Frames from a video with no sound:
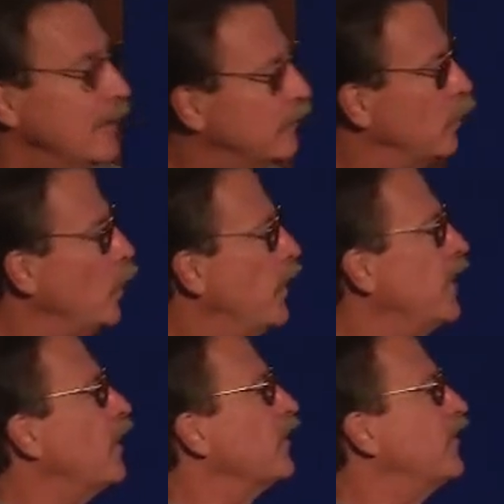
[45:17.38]
is within
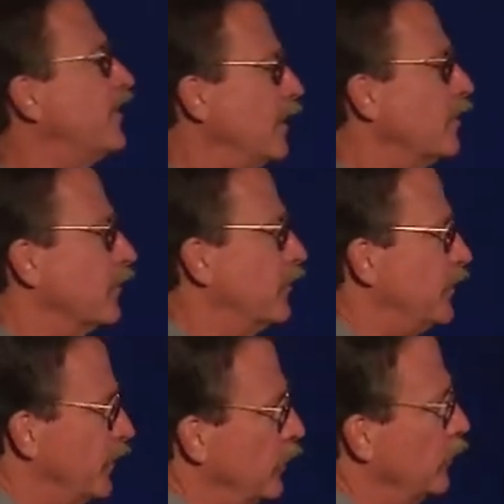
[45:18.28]
ourselves
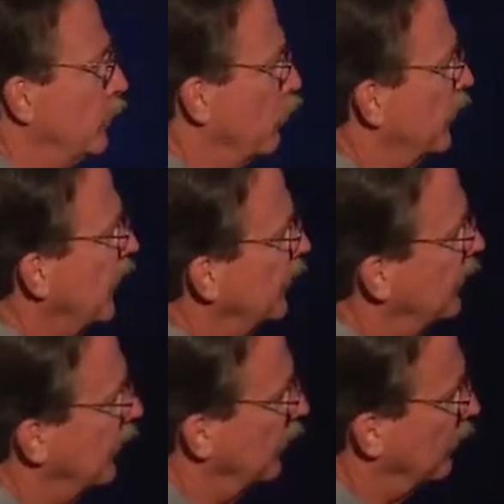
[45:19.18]
to bring that
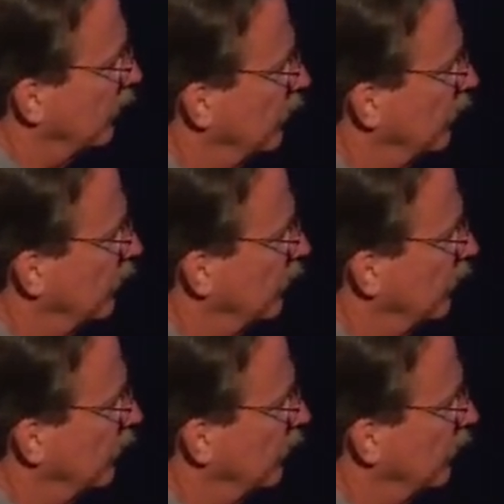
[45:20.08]
together.